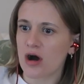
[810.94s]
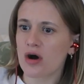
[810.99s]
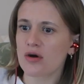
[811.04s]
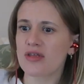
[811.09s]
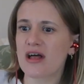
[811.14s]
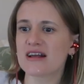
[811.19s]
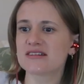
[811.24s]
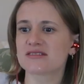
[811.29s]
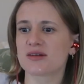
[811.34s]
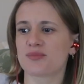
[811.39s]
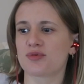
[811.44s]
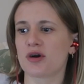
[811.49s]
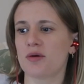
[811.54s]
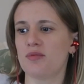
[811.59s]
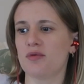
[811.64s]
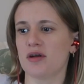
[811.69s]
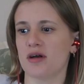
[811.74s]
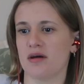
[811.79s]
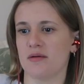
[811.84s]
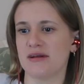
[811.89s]
Oh, that's the
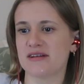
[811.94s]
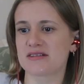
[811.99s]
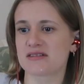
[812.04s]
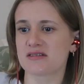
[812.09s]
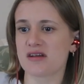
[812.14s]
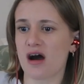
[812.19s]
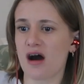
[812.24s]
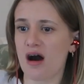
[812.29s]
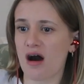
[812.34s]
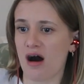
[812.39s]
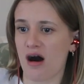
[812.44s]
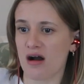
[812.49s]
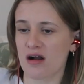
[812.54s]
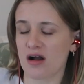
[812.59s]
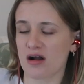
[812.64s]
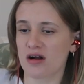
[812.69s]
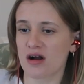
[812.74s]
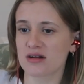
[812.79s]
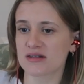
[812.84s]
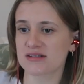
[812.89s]
problem. It's
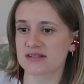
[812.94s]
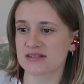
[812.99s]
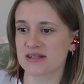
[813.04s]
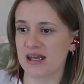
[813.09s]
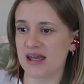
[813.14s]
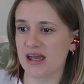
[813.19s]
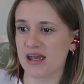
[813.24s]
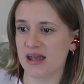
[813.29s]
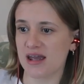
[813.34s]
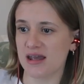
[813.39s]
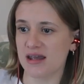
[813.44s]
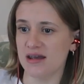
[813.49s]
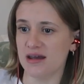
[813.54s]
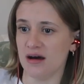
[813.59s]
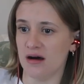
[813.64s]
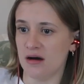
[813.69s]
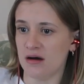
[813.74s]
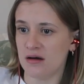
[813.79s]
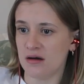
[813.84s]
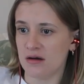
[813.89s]
dark. I can't
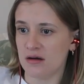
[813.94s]
see.